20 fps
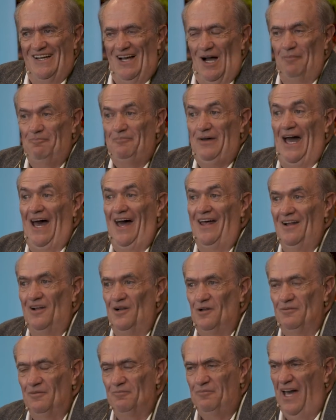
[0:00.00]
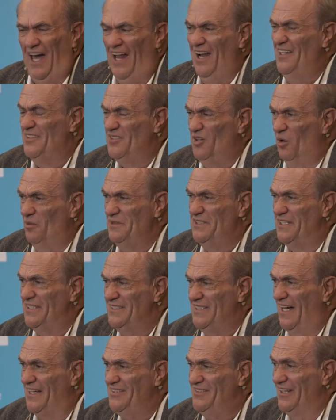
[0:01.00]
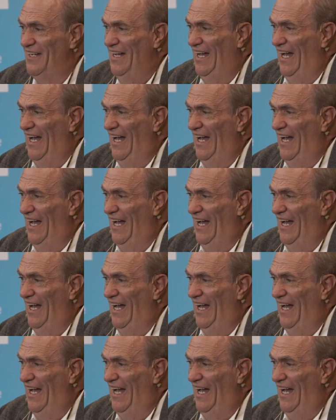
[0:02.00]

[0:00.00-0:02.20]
a panel. Panels are always a disaster.